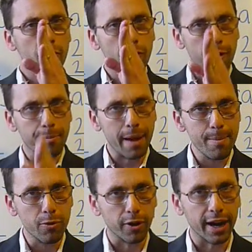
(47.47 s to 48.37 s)

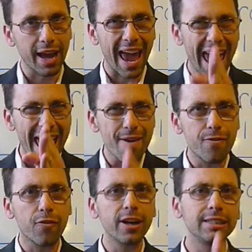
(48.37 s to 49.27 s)
Remembering
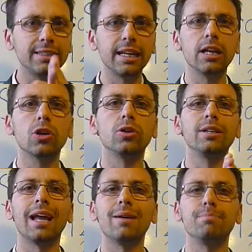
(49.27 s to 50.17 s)
every single
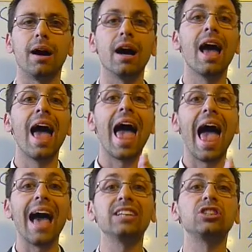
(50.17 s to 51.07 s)
number
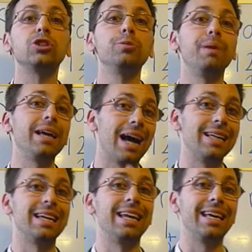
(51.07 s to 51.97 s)
has to be
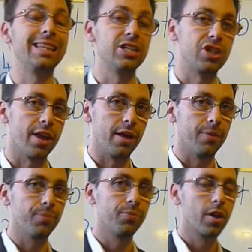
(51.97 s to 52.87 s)
underneath each other.
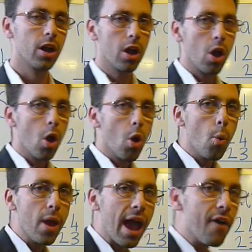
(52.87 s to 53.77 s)

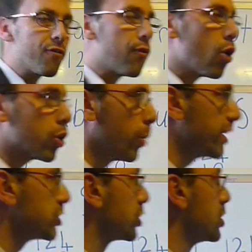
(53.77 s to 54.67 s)
We have 4
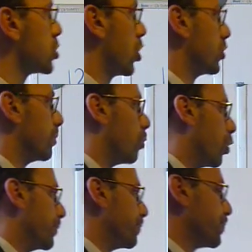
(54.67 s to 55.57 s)
questions on the
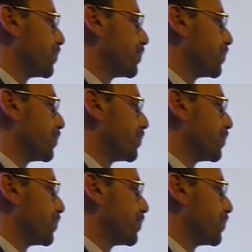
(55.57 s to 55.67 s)
board.